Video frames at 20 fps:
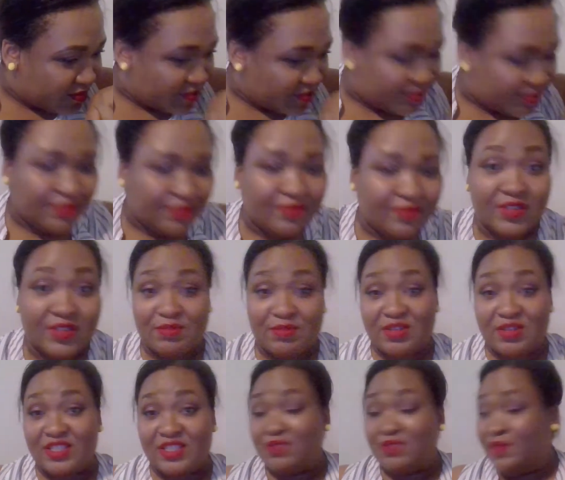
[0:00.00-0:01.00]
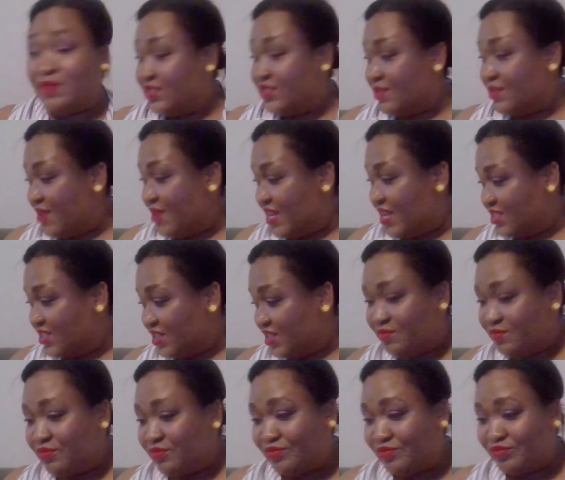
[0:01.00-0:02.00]
But it smells amazing.
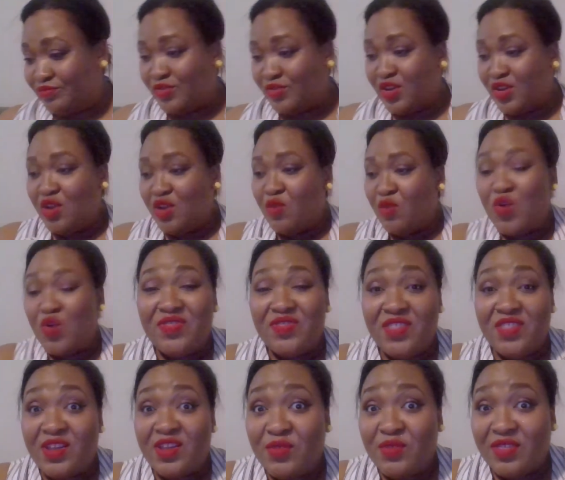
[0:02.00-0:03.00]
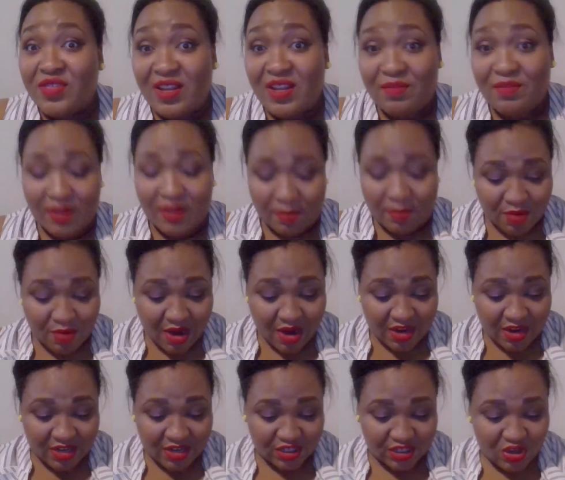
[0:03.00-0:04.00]
One thing with them, their products
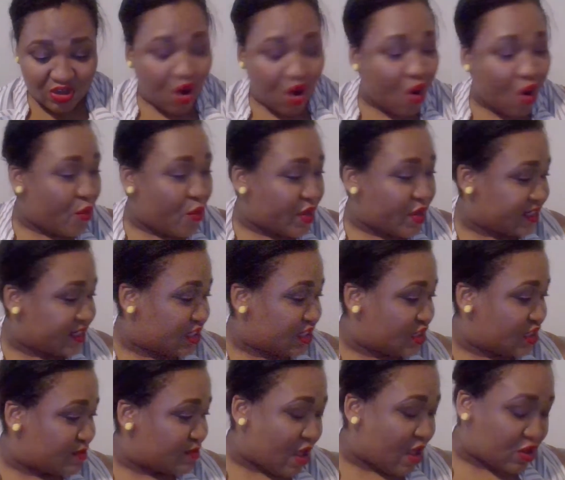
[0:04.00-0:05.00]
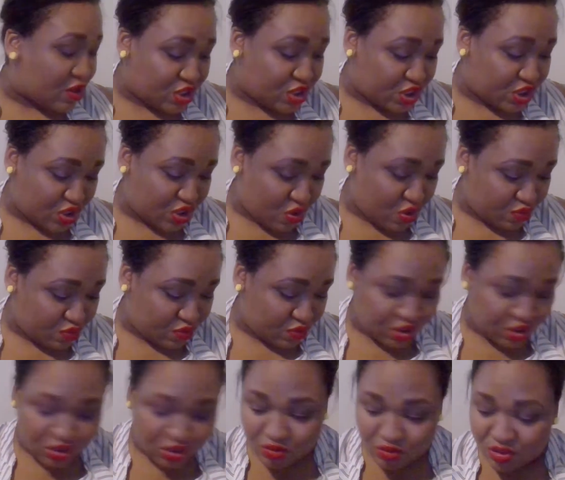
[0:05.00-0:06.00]
always smell so, so,
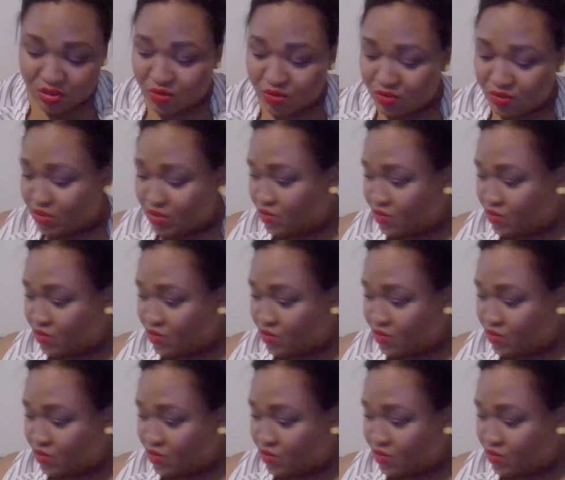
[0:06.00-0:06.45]
so, so good.